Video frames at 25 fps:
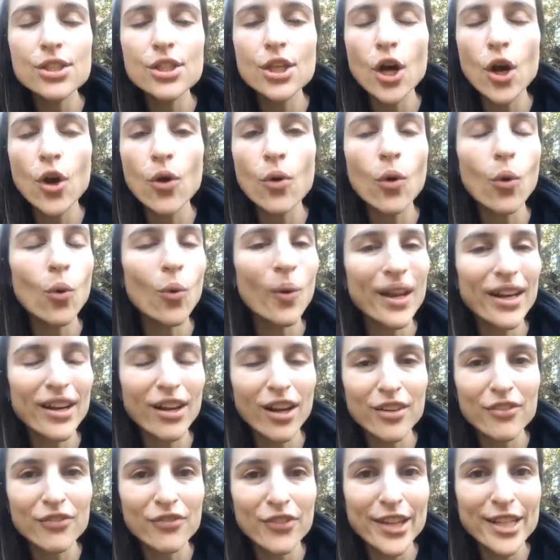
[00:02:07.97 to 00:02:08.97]
So
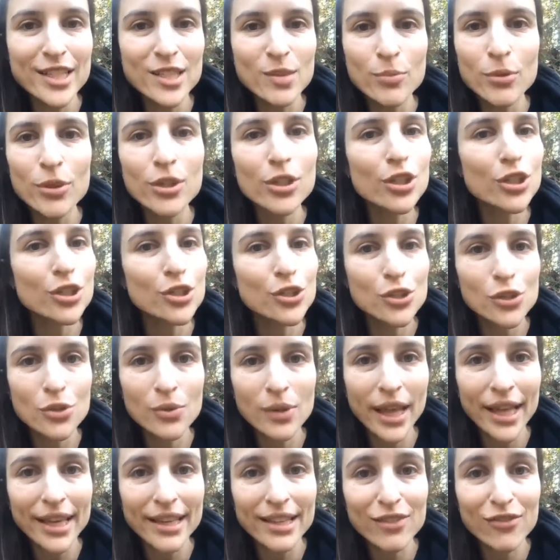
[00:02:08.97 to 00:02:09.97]
when on Facebook,
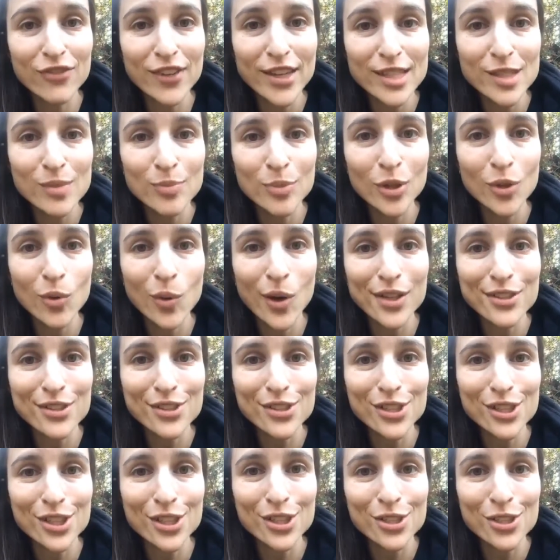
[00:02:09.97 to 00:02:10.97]
do like Facebook
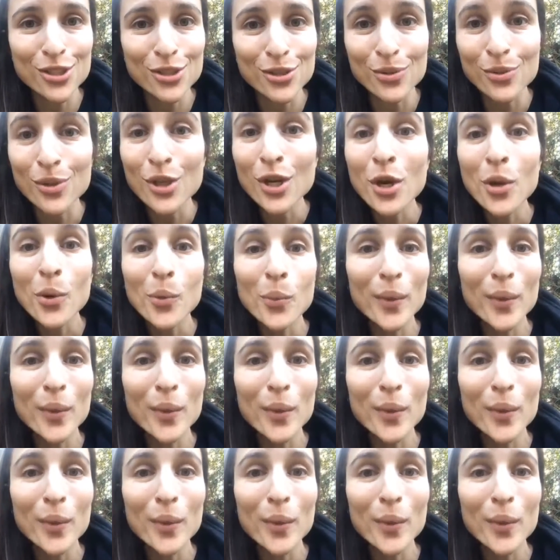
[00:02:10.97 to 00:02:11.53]
wants you to do.